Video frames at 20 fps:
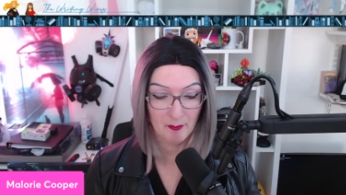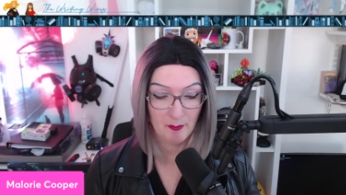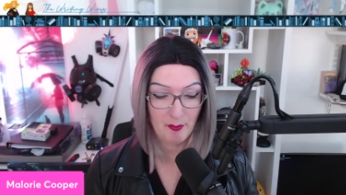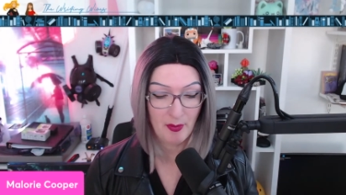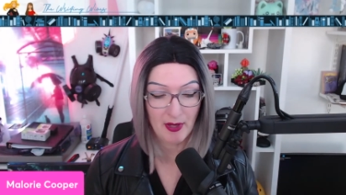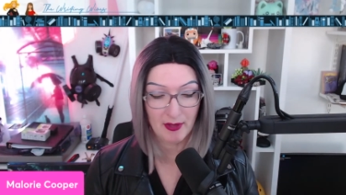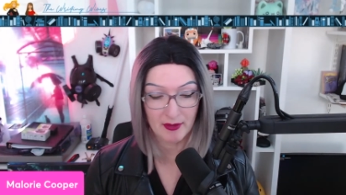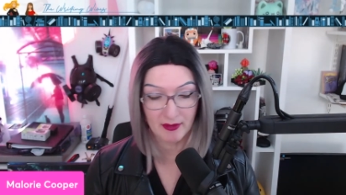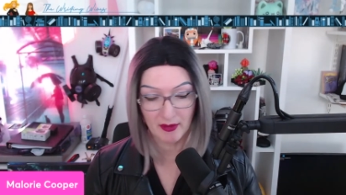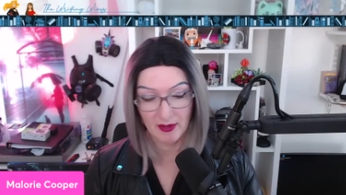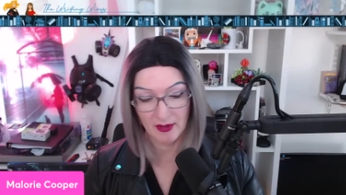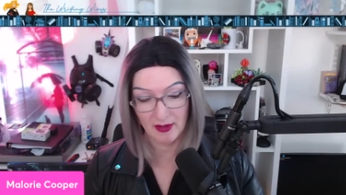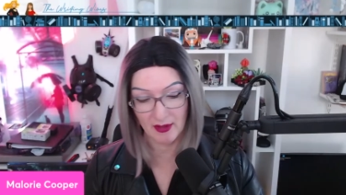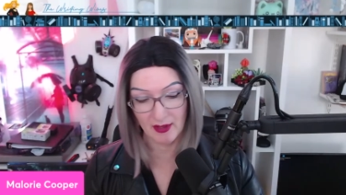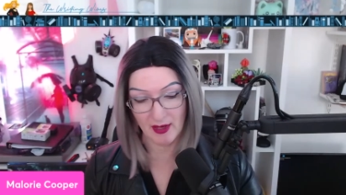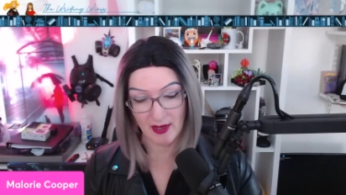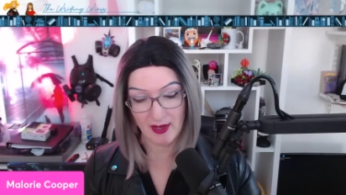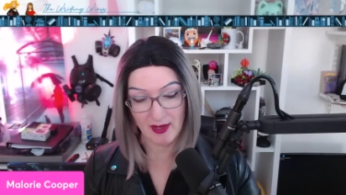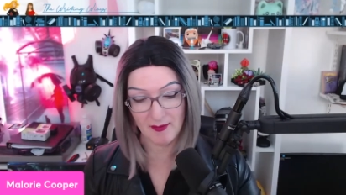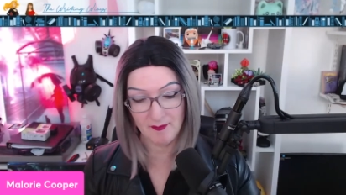But
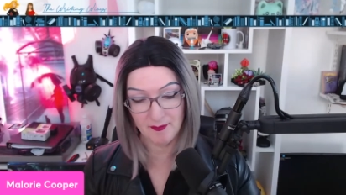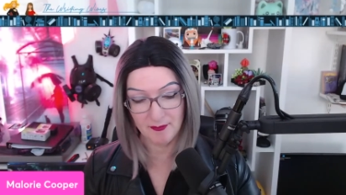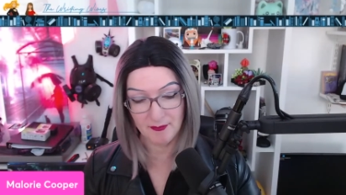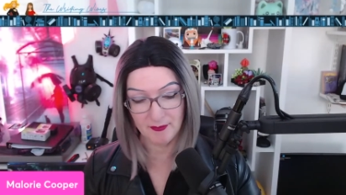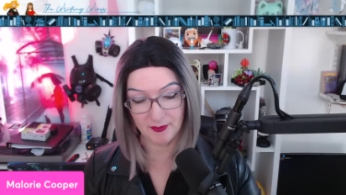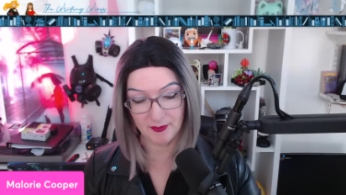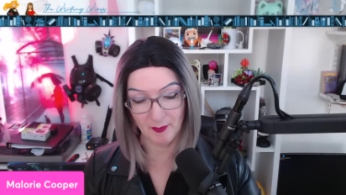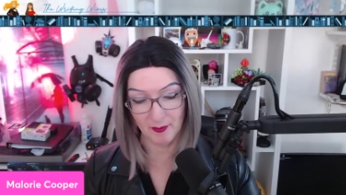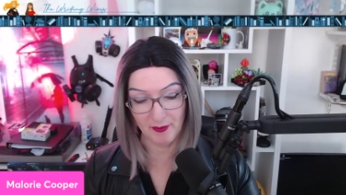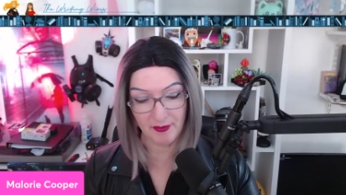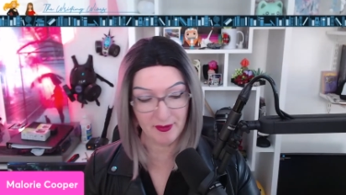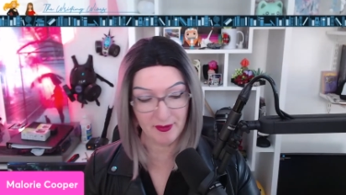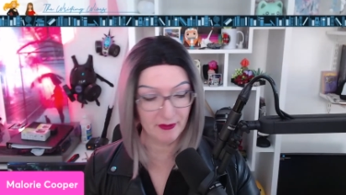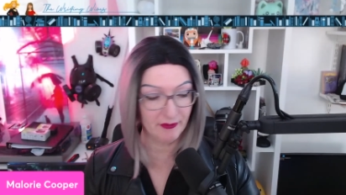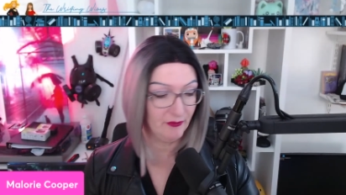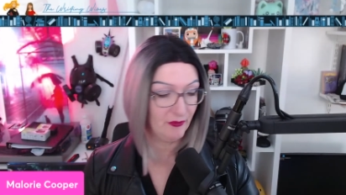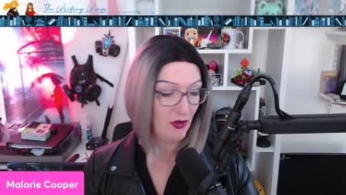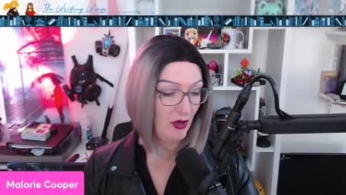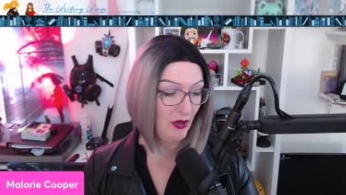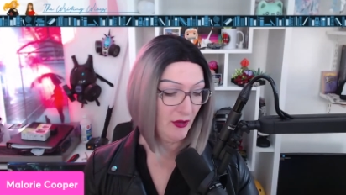some other things
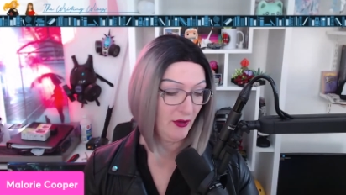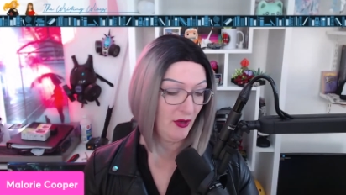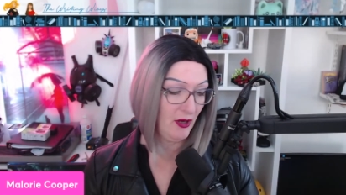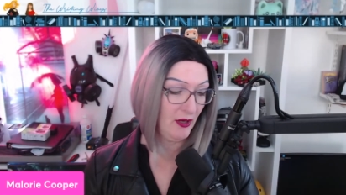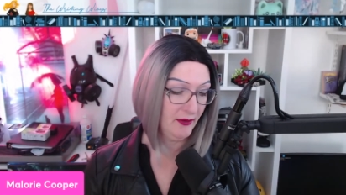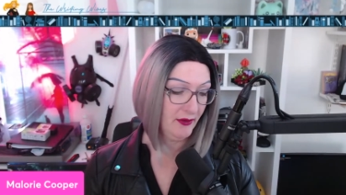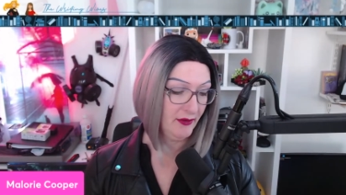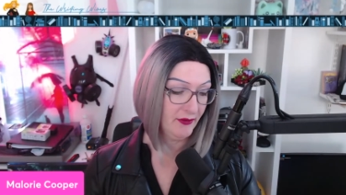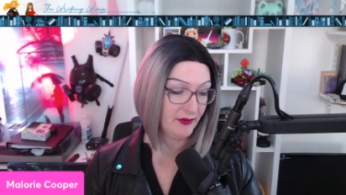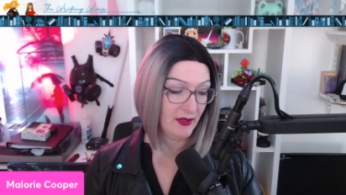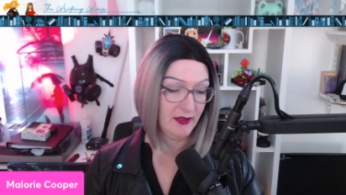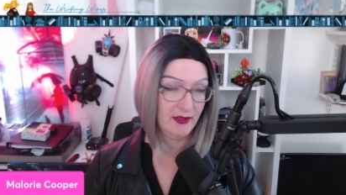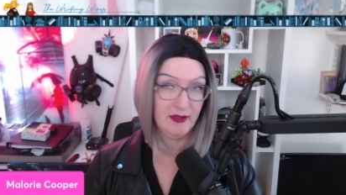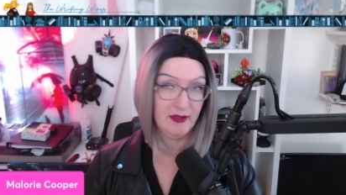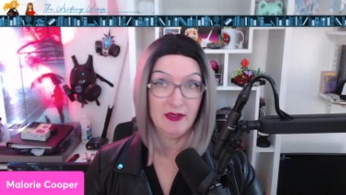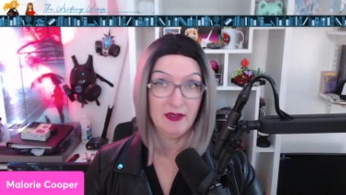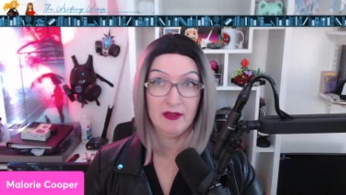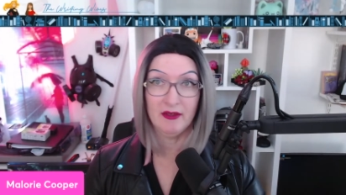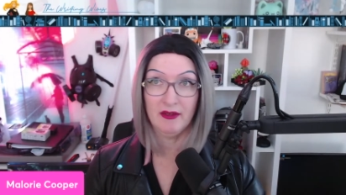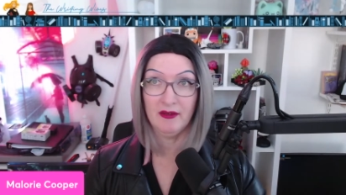that have gone on that's kind of
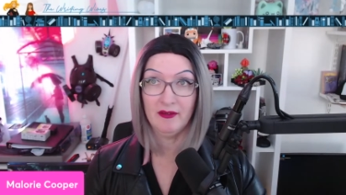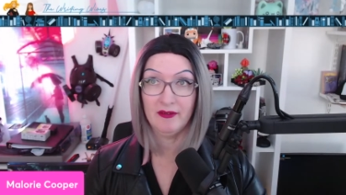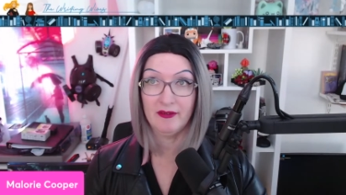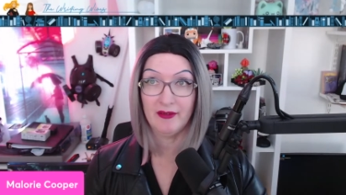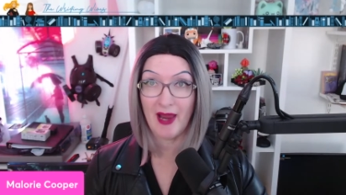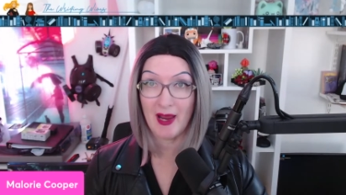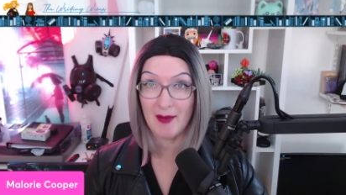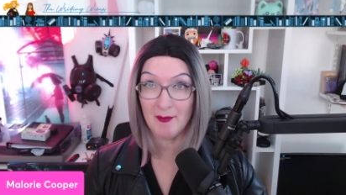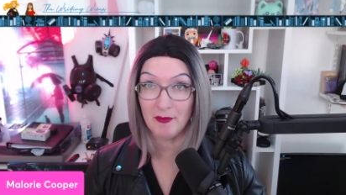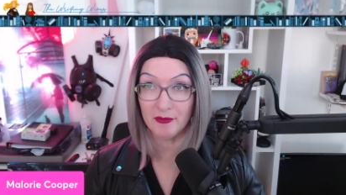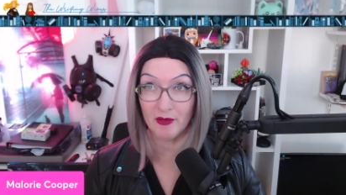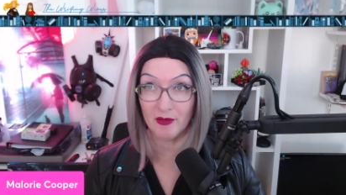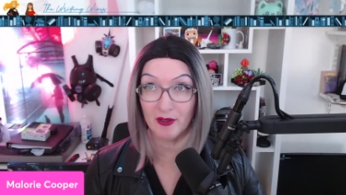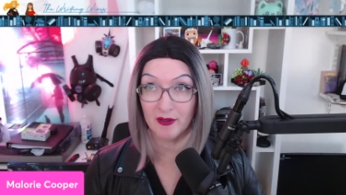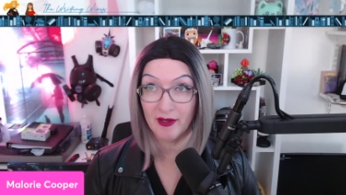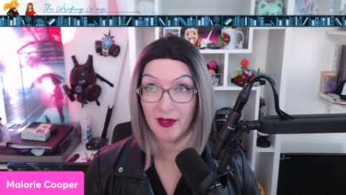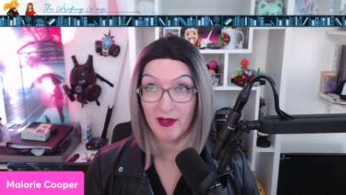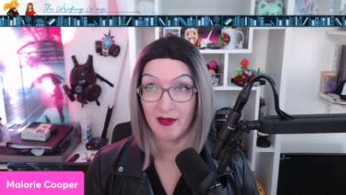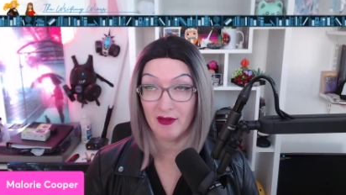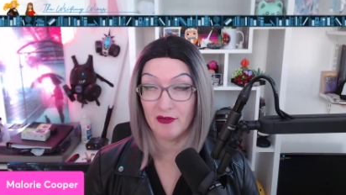neat is
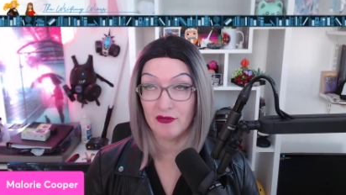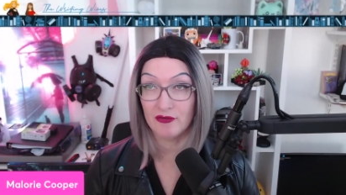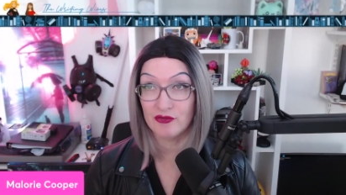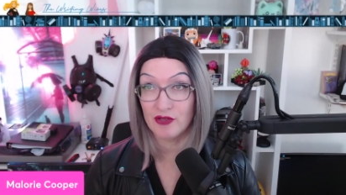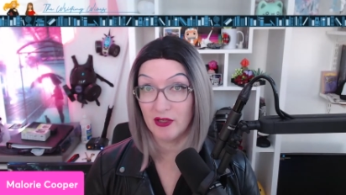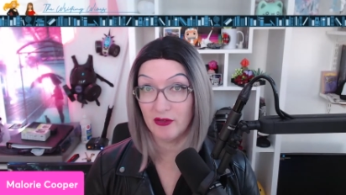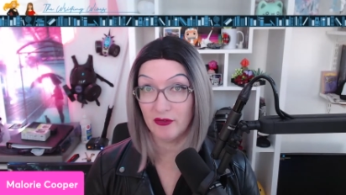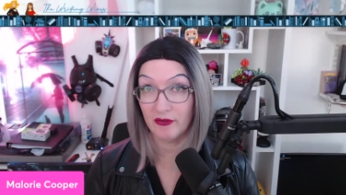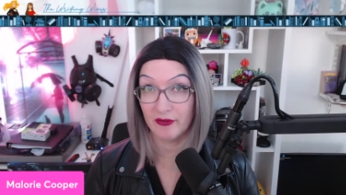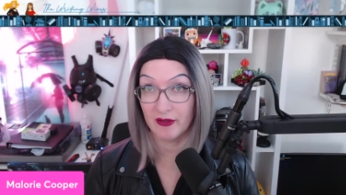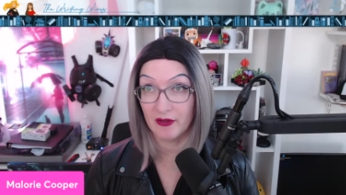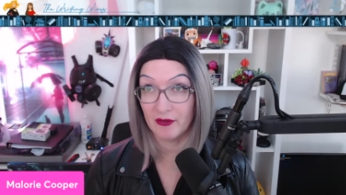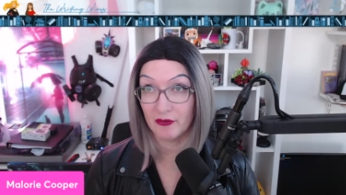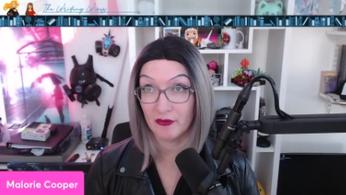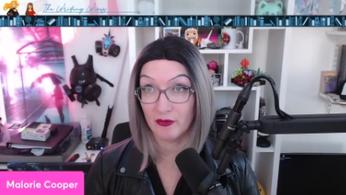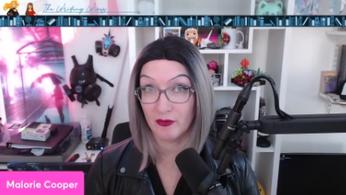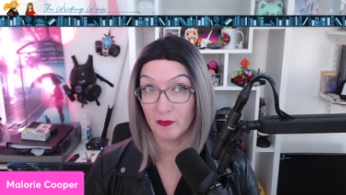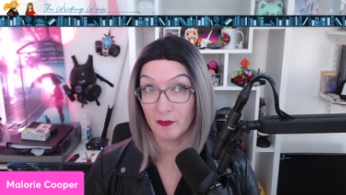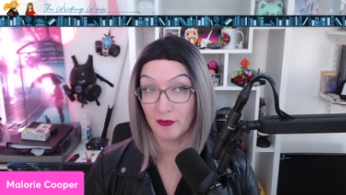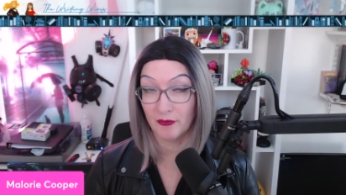Amazon has changed their
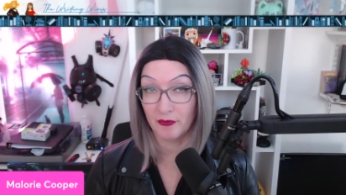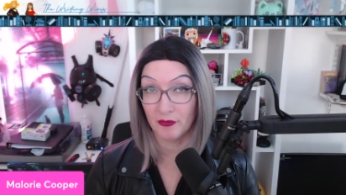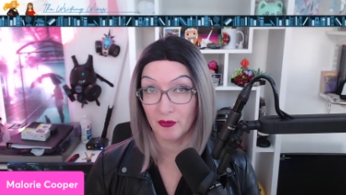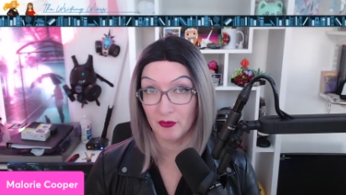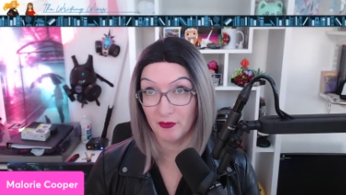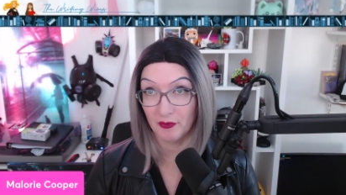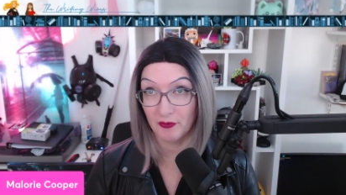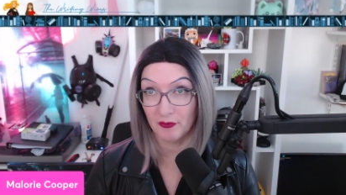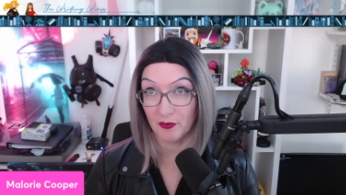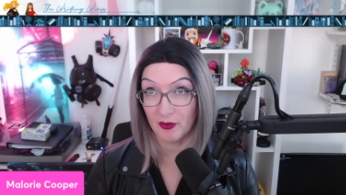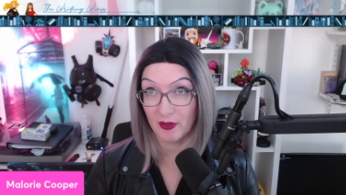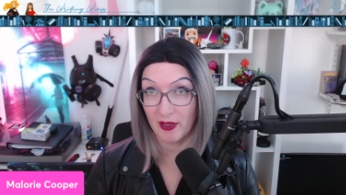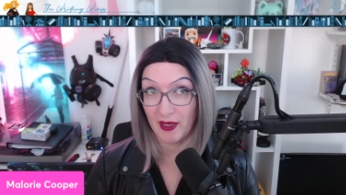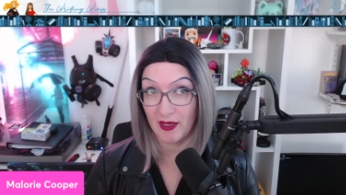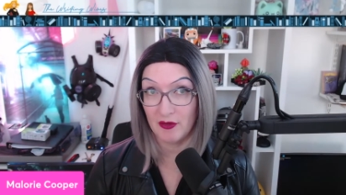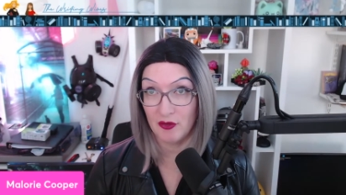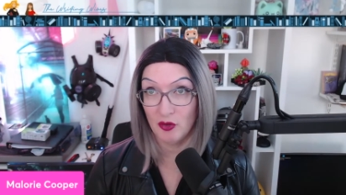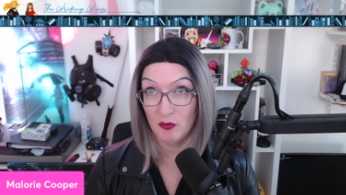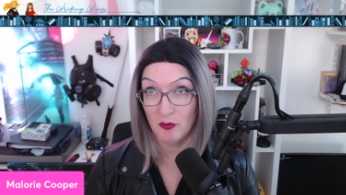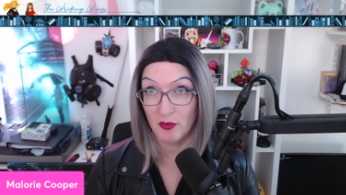terms of service for
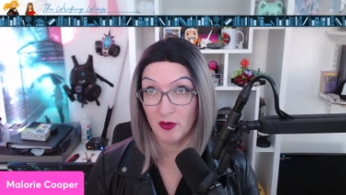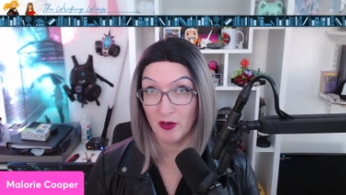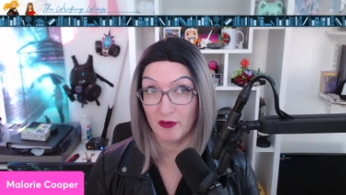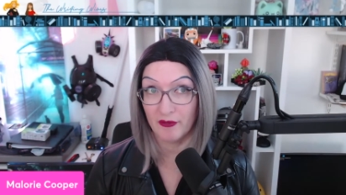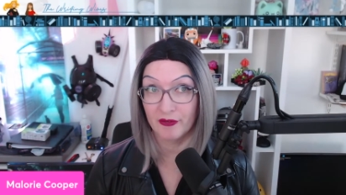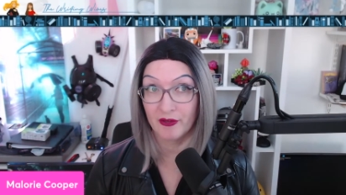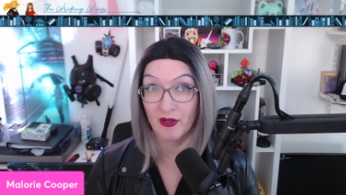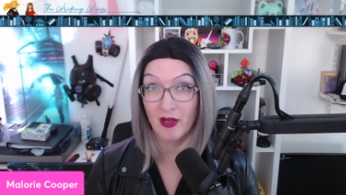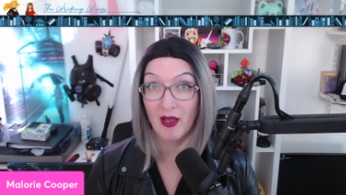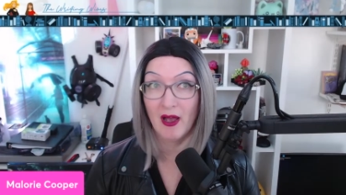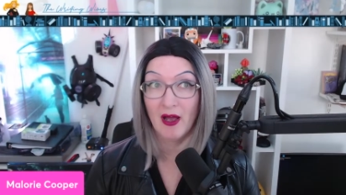KU books,